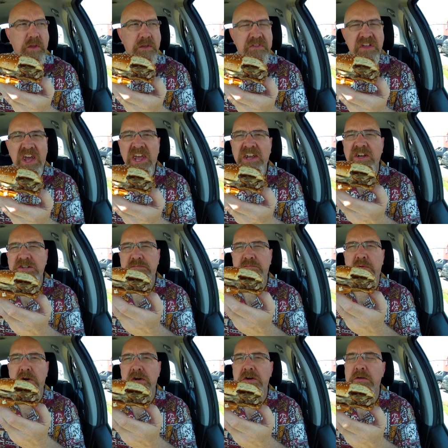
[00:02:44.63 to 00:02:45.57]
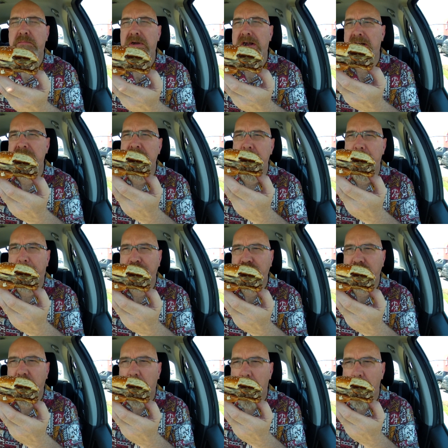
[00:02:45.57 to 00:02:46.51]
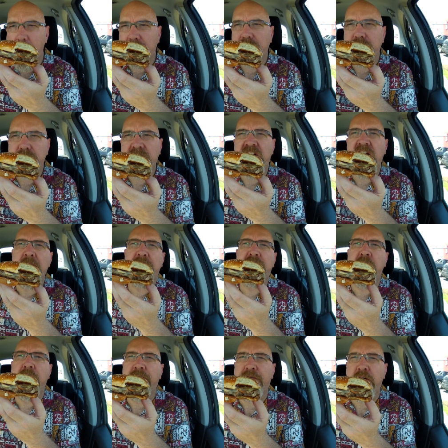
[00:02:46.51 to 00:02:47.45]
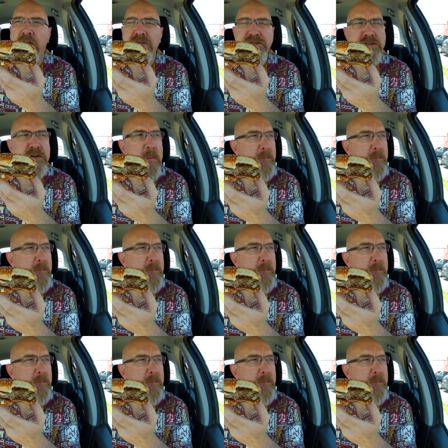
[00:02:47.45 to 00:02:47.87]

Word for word: The Angus burger patty came through first,